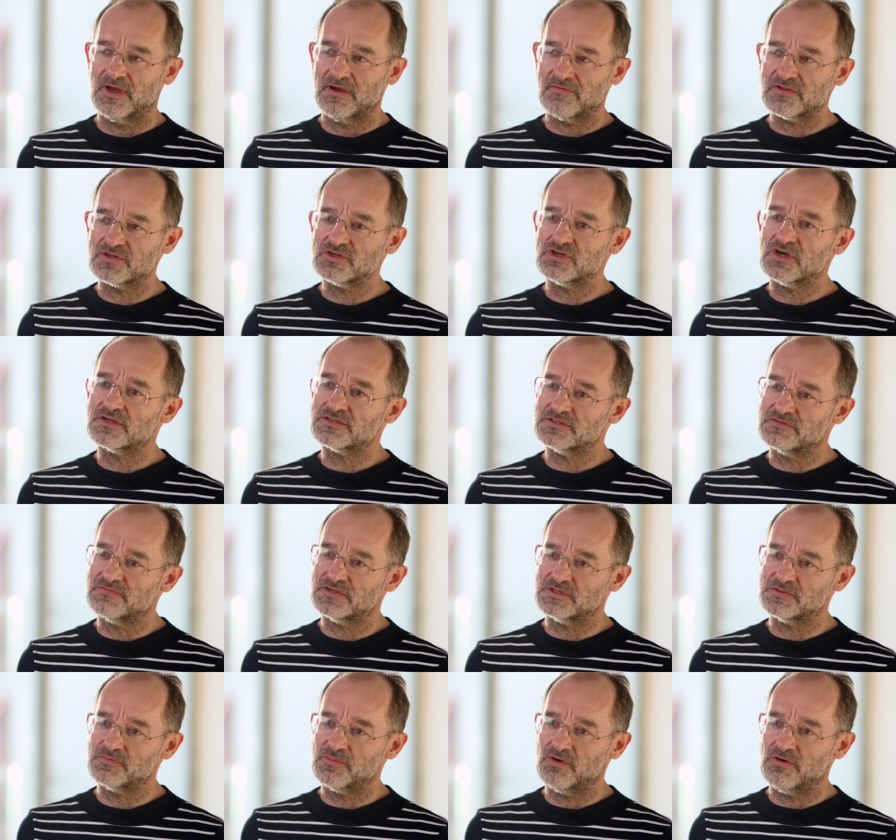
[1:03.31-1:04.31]
you have the chance of
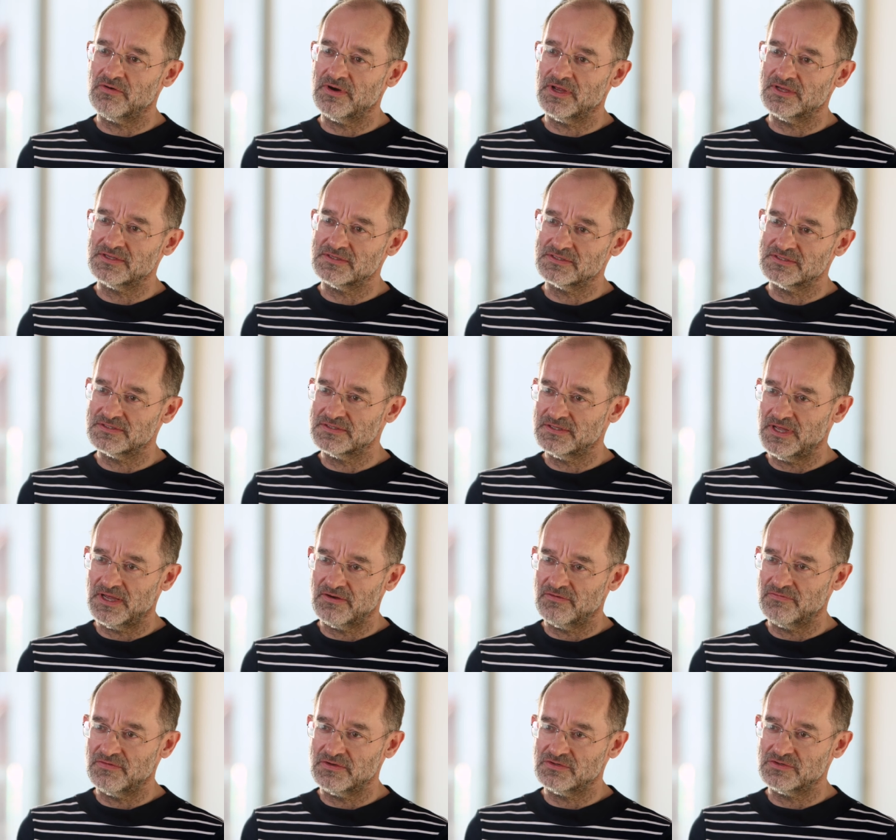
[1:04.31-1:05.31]
exploring a set
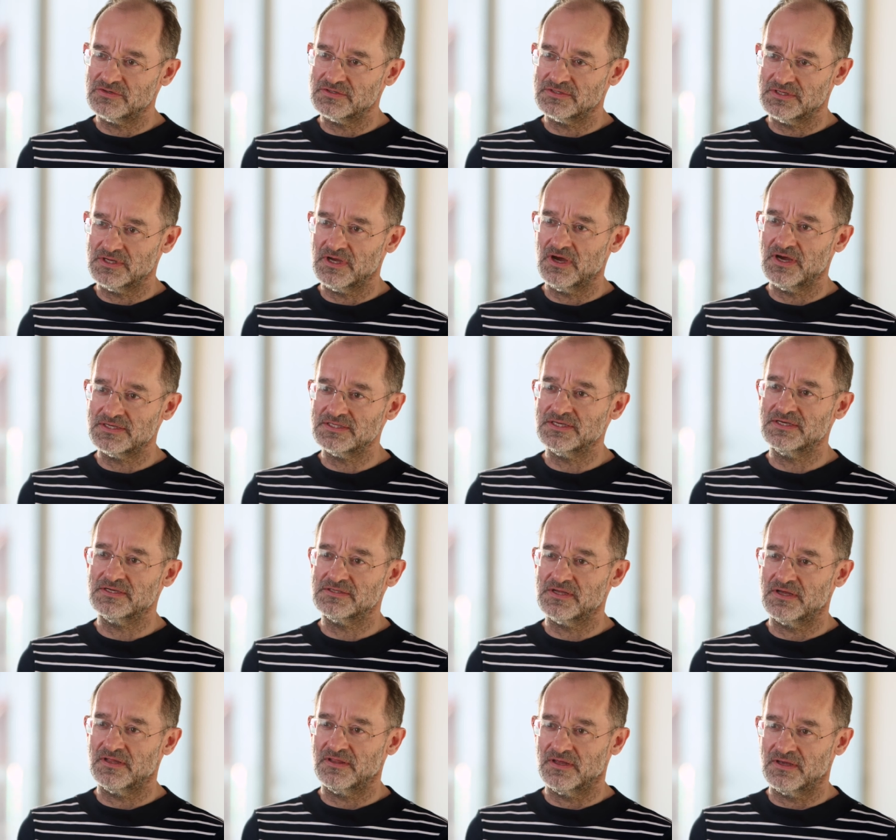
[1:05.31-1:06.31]
of interesting
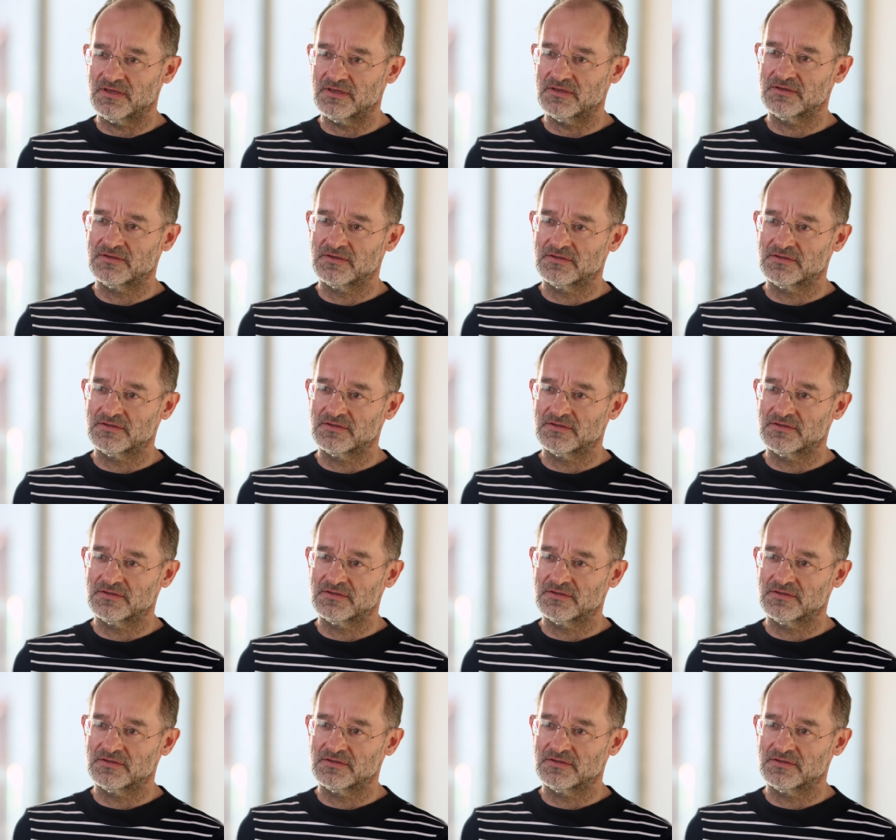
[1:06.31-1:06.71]
ideas, I think.